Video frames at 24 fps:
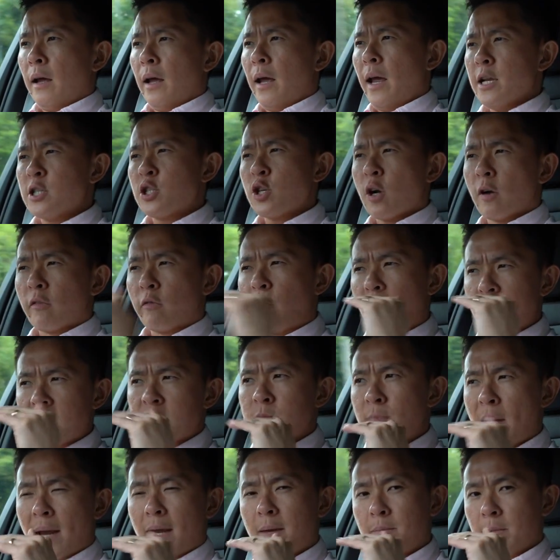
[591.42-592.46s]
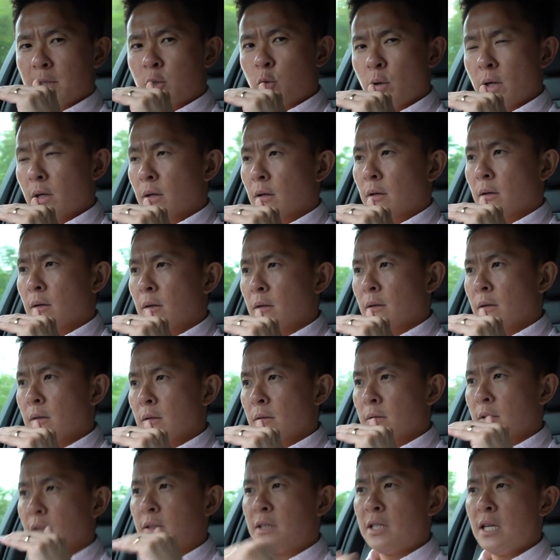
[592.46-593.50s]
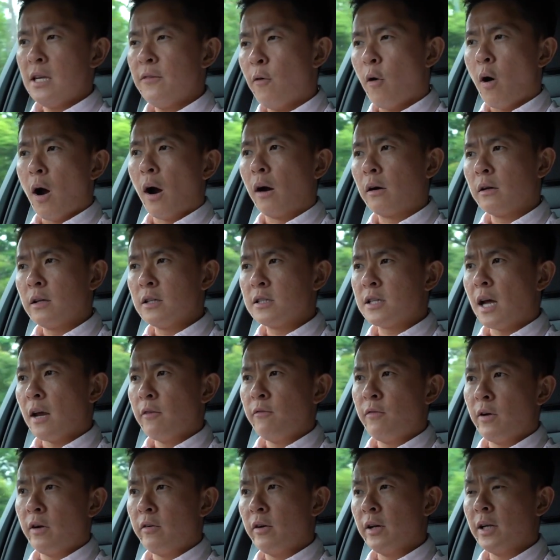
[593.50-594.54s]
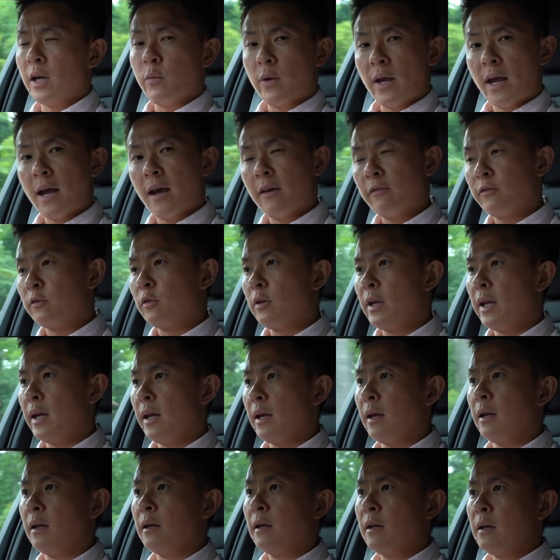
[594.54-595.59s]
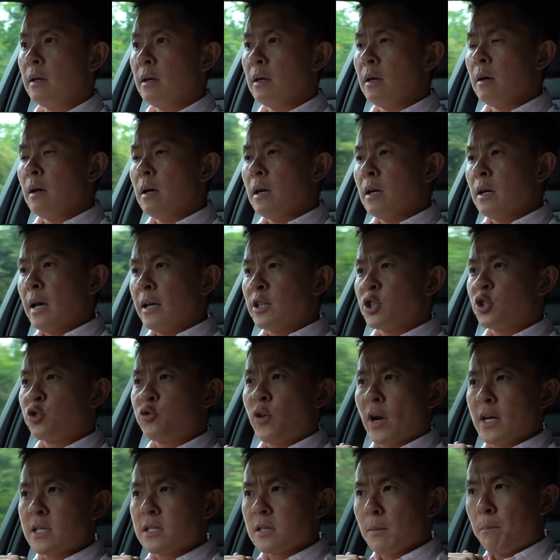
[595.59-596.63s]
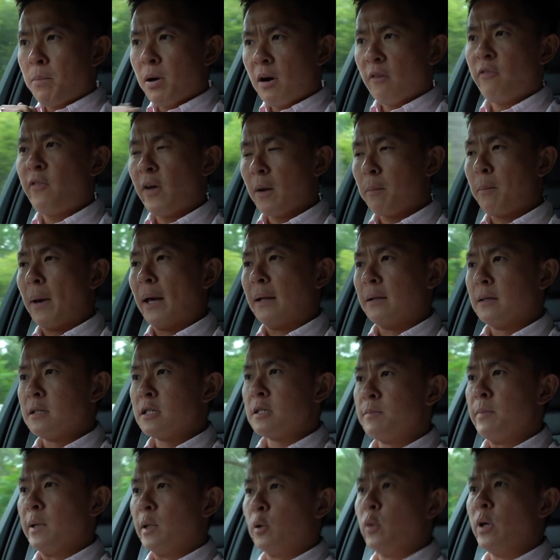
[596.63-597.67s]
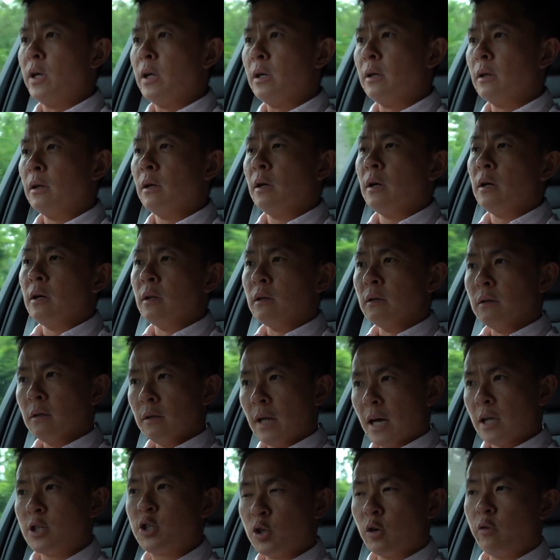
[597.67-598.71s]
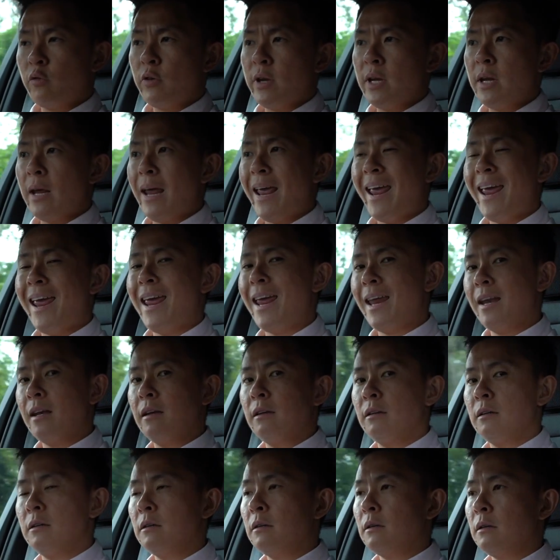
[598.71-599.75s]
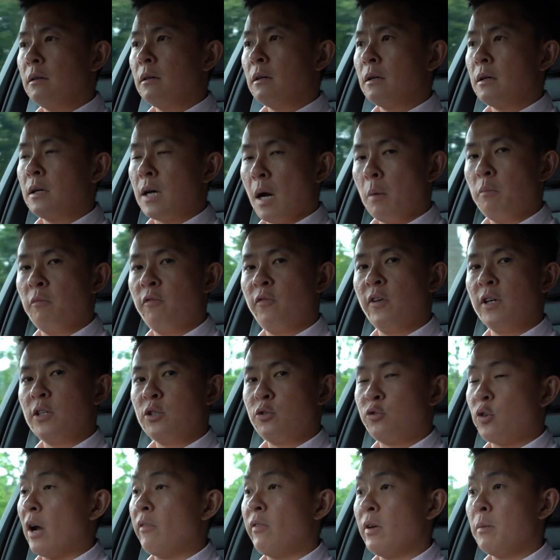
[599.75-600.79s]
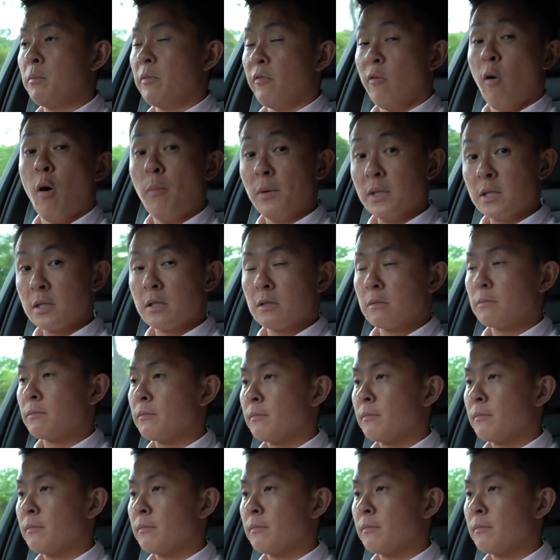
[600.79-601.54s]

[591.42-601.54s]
It's sort of right smack in between. The T4 R-Design variant that we have today strikes a perfect balance between luxury and comfort driving performance.